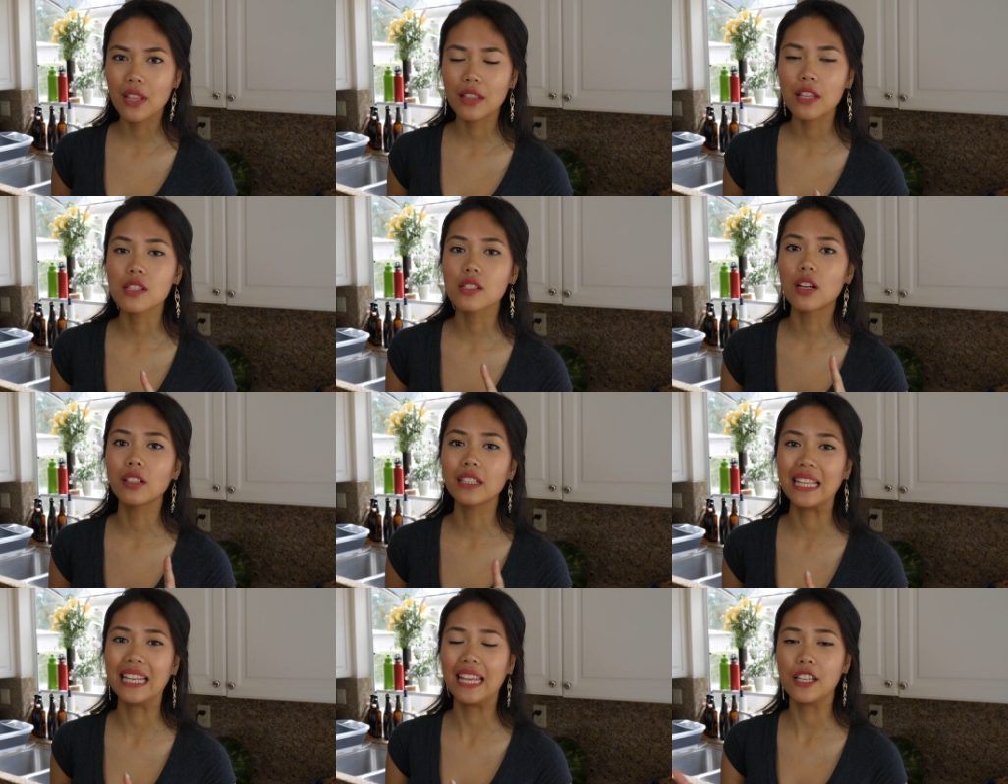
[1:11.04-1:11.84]
that the
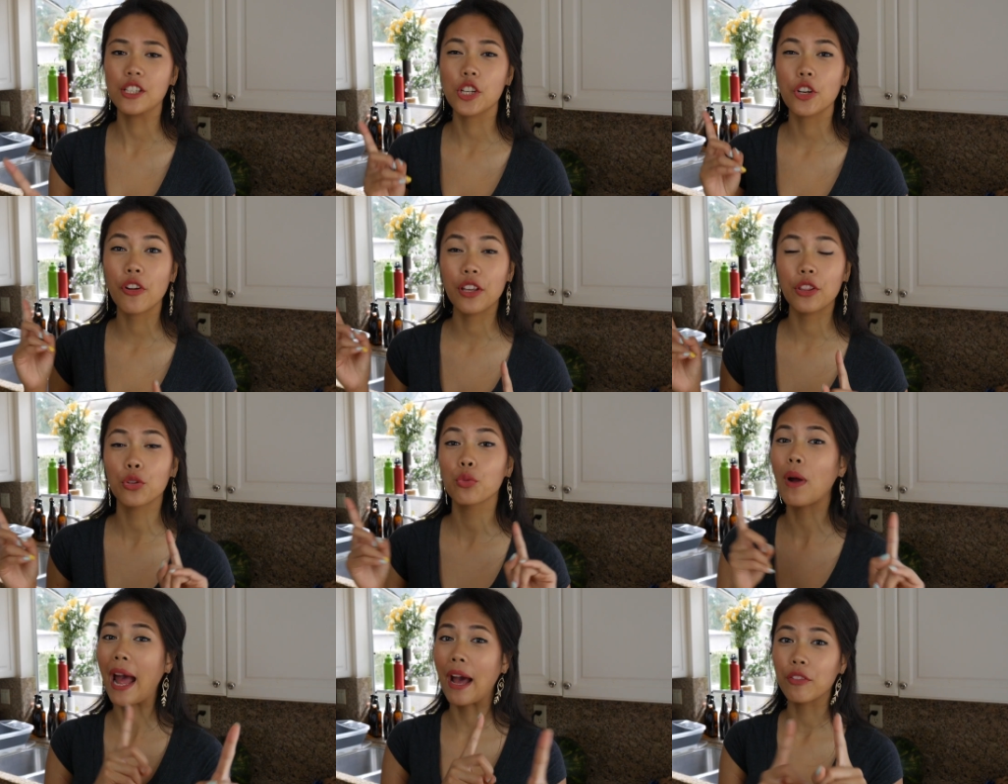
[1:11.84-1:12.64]
salt can integrate
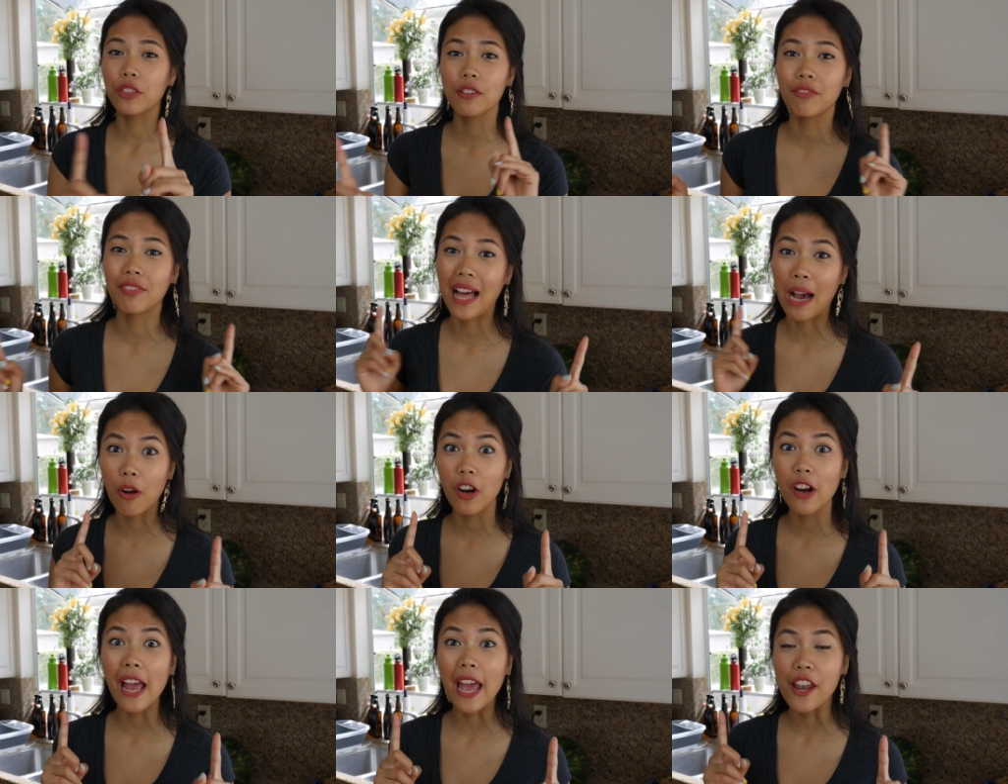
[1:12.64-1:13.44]
throughout the
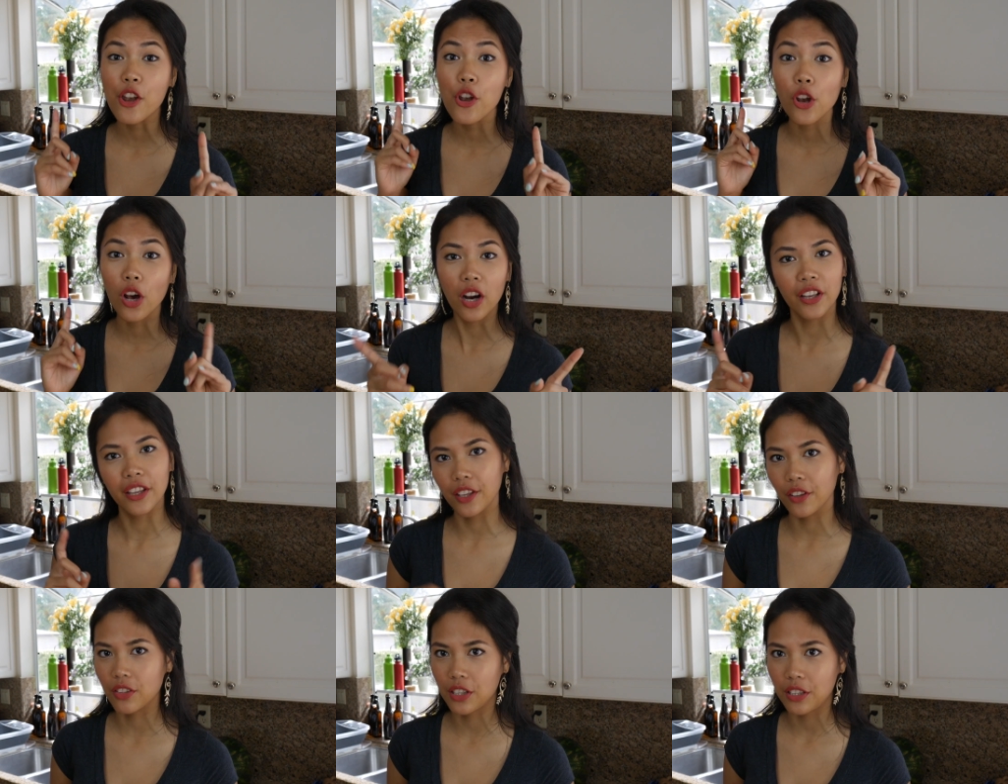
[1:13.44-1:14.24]
flour and not
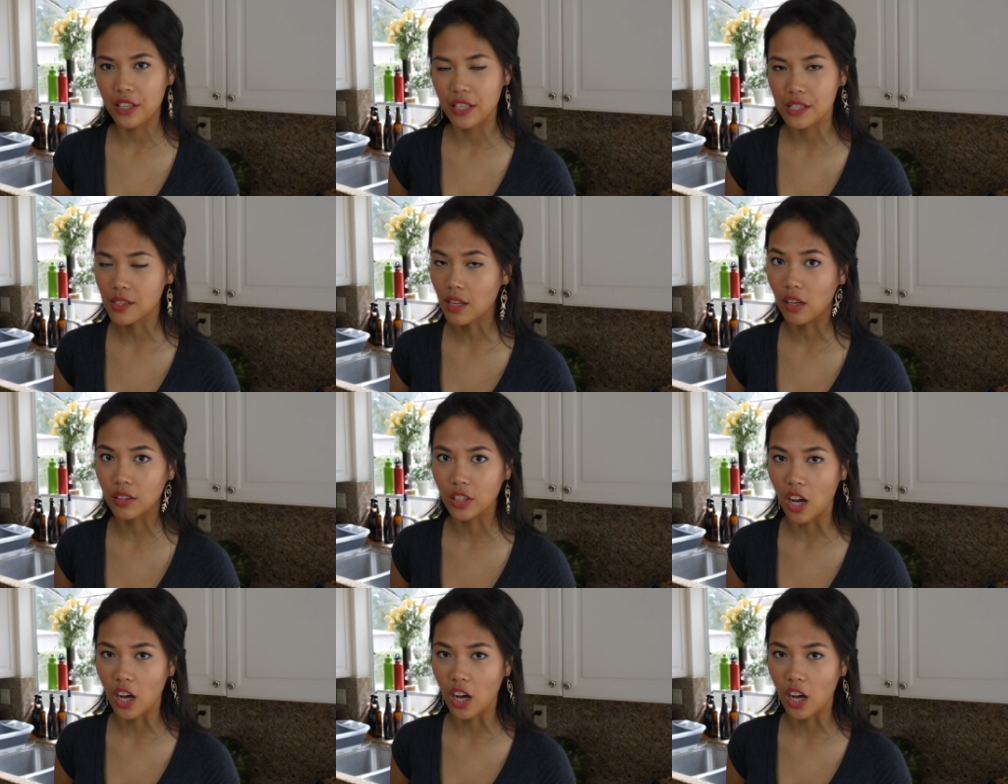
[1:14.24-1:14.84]
kill the yeast on